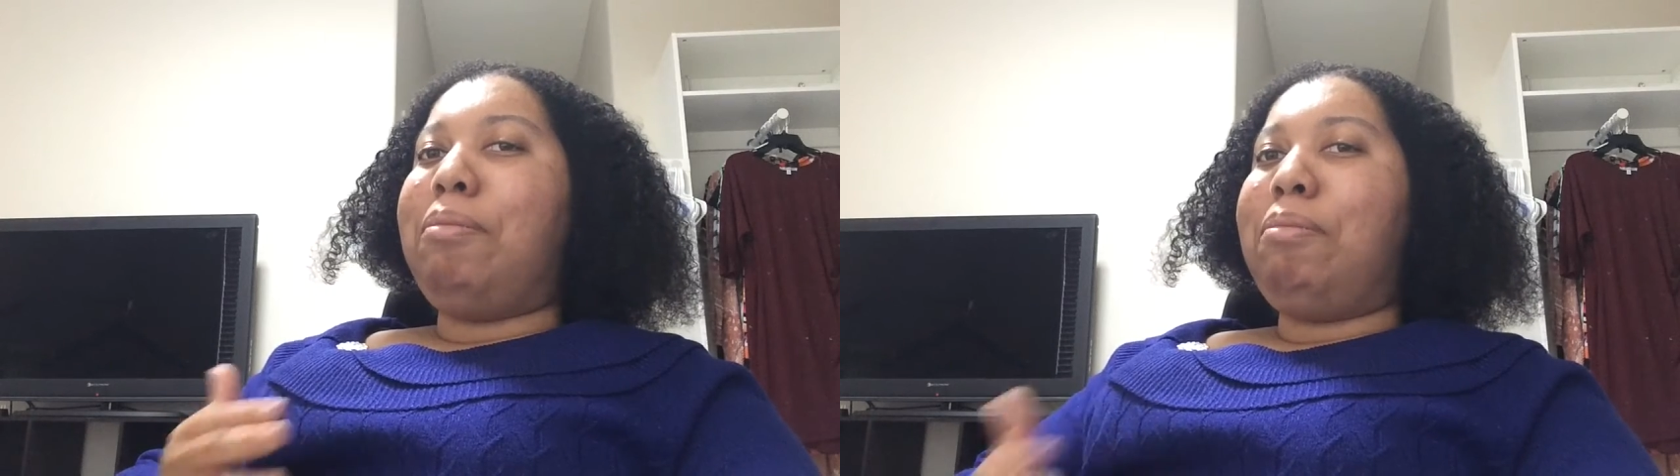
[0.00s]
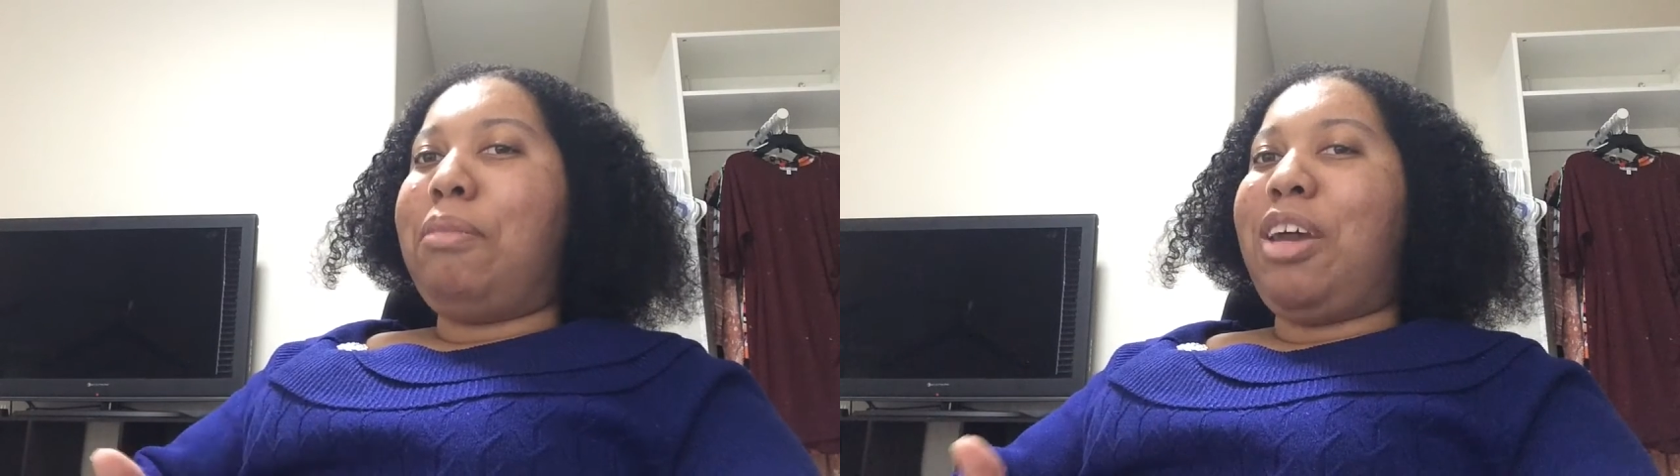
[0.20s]

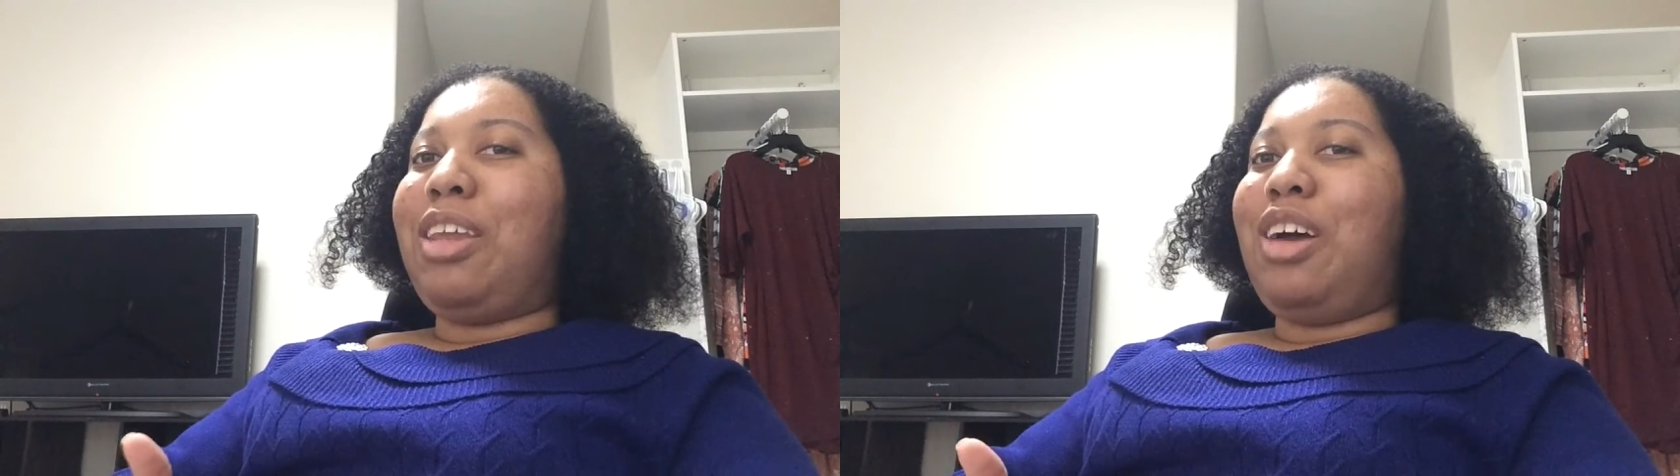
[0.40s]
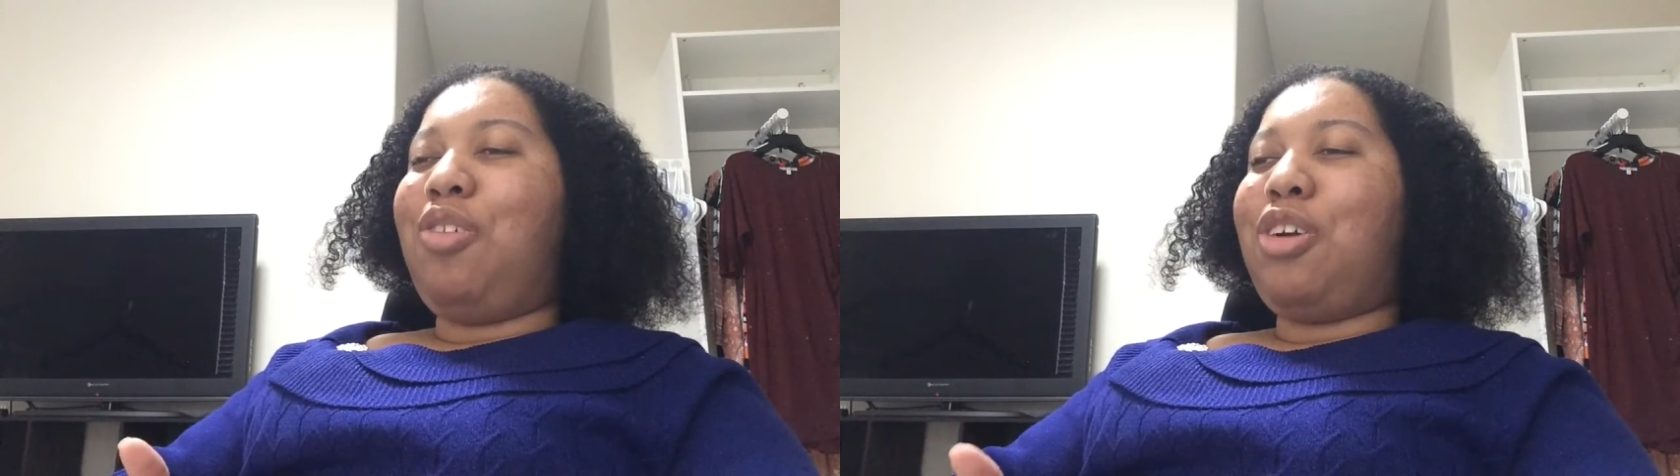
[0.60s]

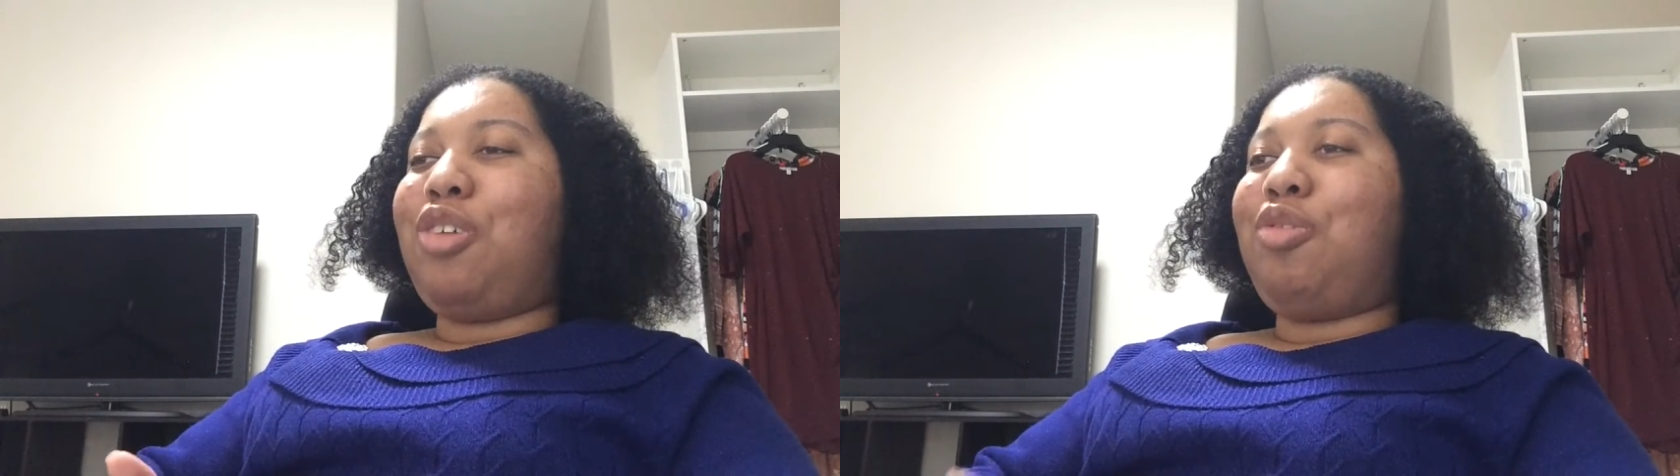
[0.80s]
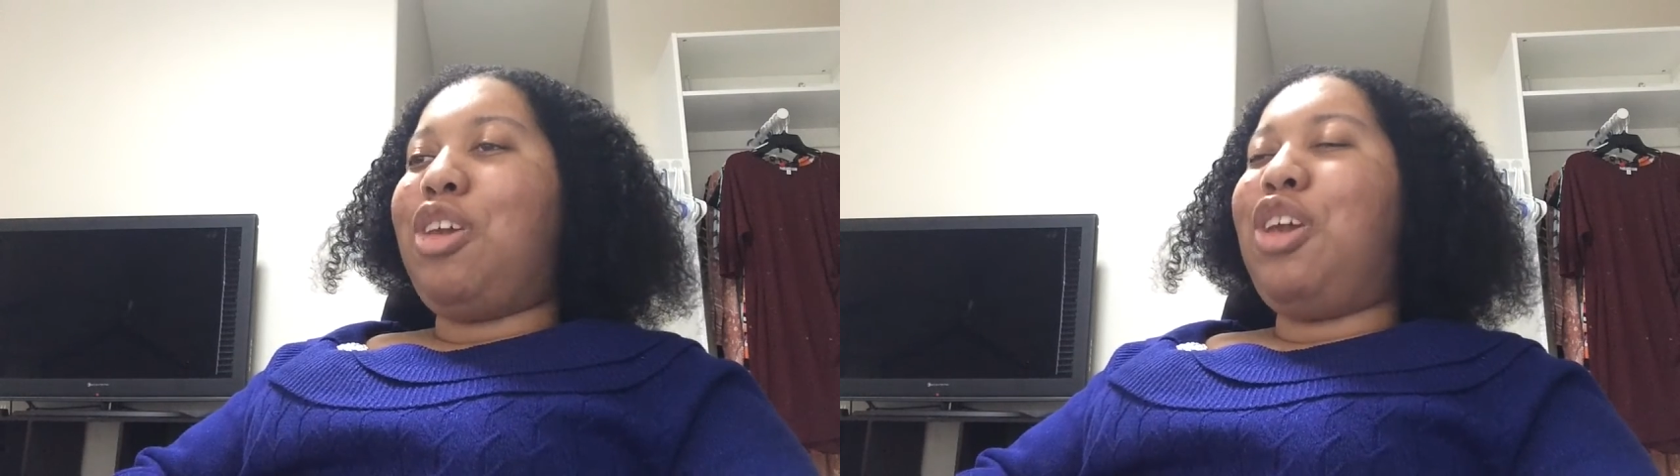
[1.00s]
might not
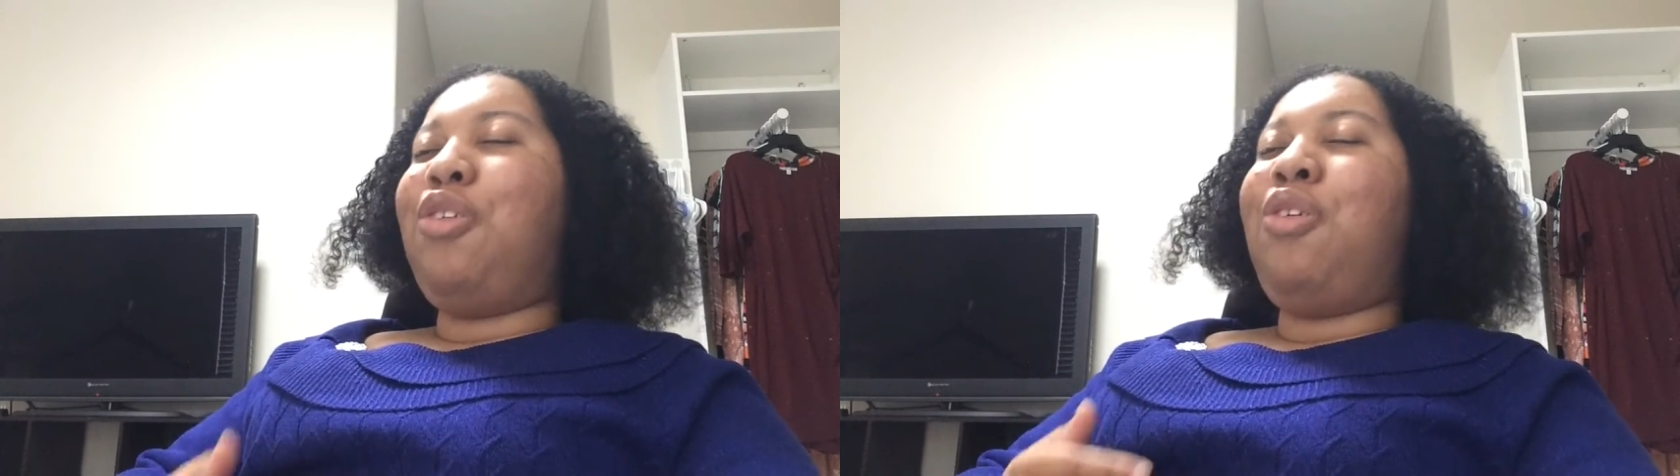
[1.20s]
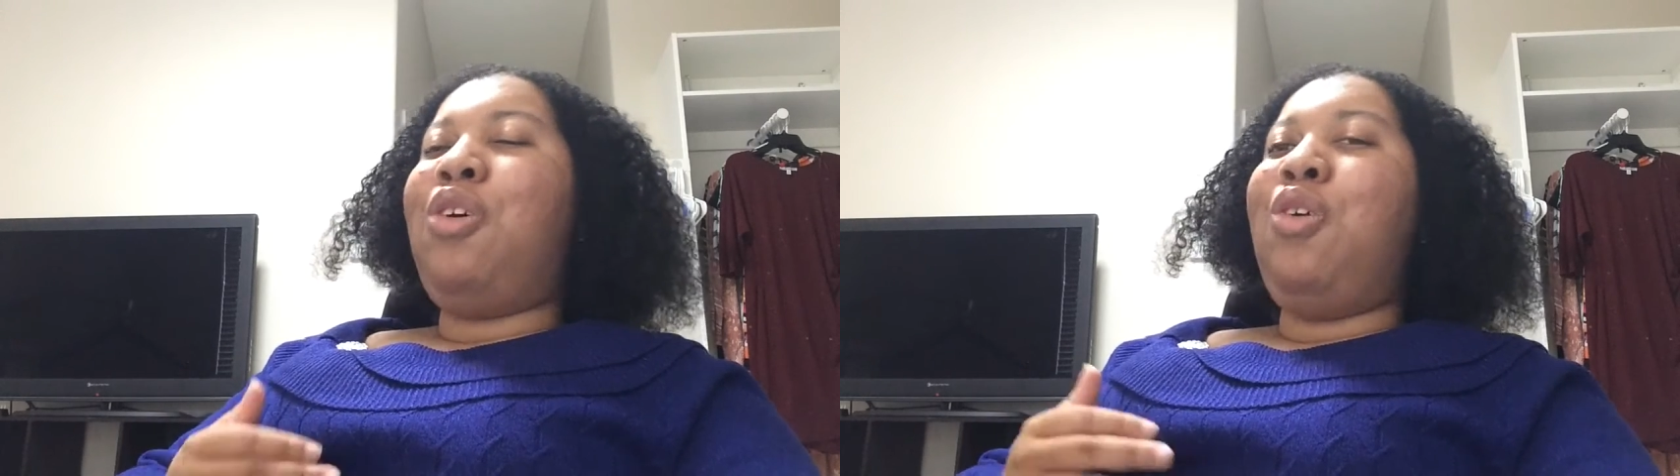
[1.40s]
work for you,